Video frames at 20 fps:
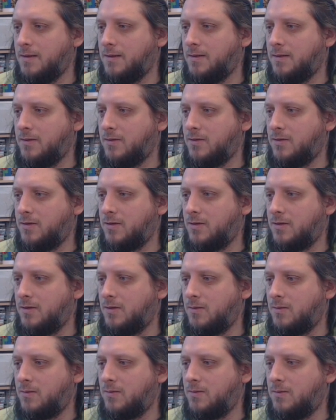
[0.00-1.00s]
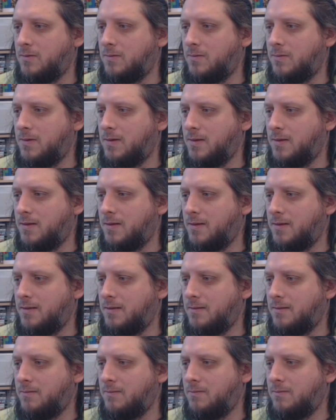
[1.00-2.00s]
So,
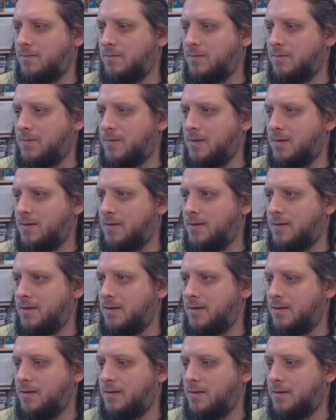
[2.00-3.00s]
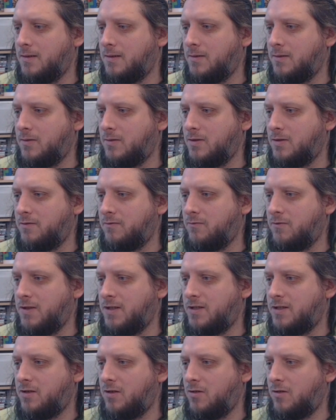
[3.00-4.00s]
well, does it
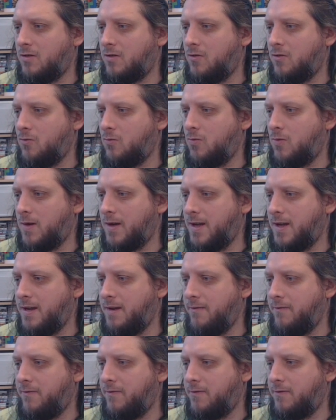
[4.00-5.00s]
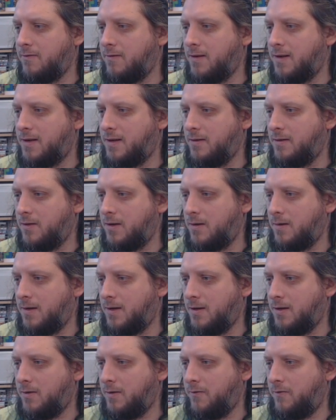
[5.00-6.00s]
restart the whole wave? I don't know. I
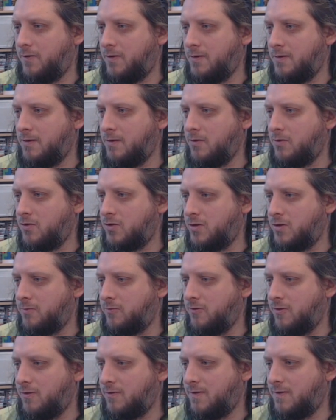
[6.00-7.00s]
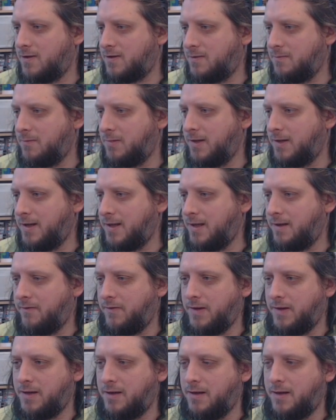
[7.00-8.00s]
don't know if you lose your progress completely
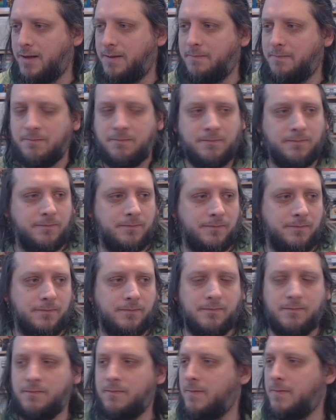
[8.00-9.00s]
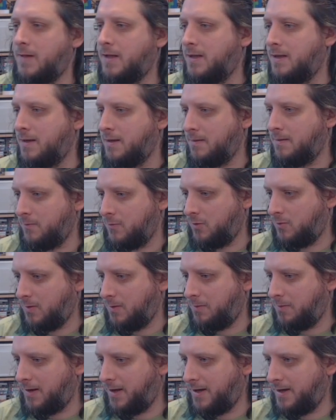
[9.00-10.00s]
if you die. But
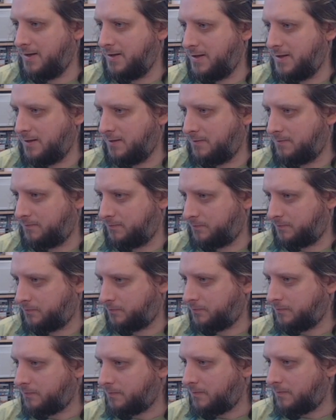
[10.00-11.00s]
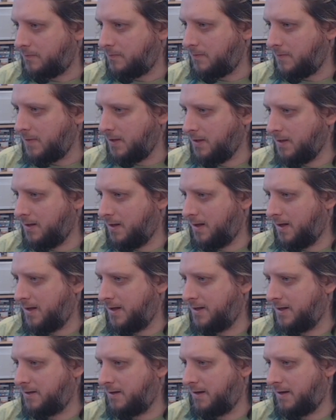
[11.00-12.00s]
we'll play until I
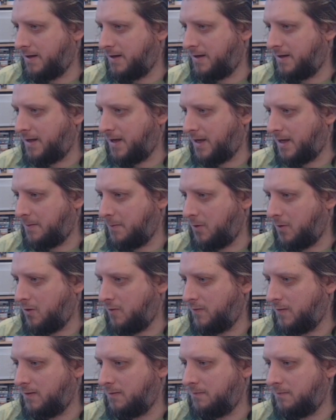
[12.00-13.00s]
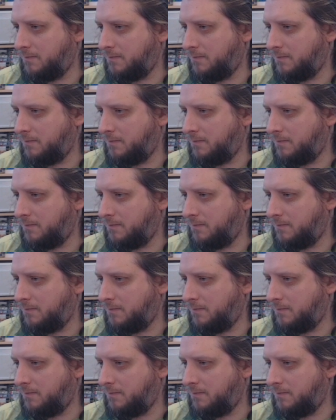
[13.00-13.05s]
hit a game over.